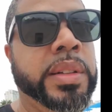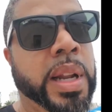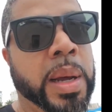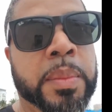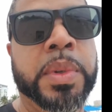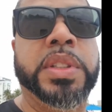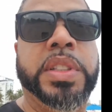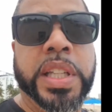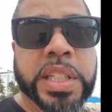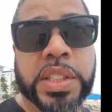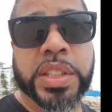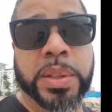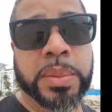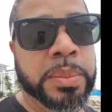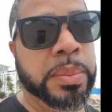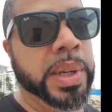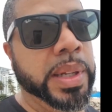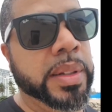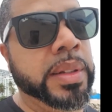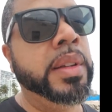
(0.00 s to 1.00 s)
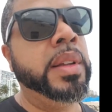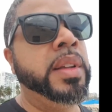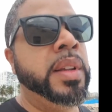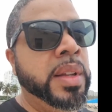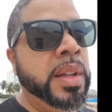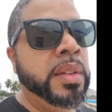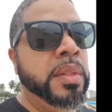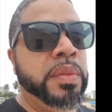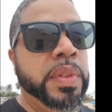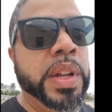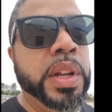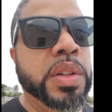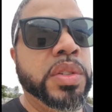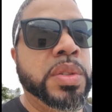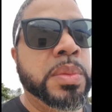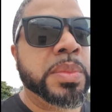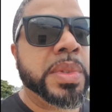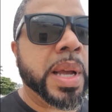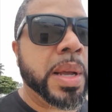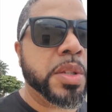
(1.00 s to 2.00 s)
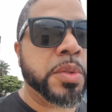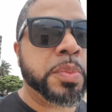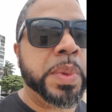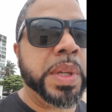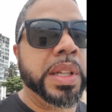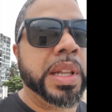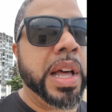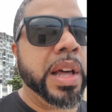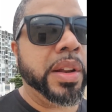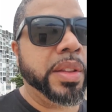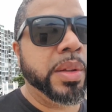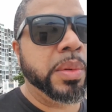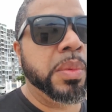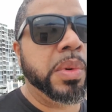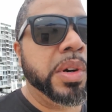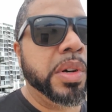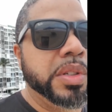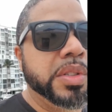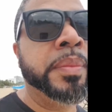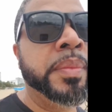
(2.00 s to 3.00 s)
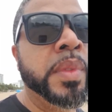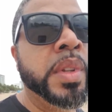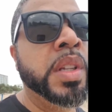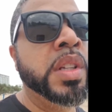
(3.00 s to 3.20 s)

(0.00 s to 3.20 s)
And I'm going to teach him, but videos sometimes speak louder than words.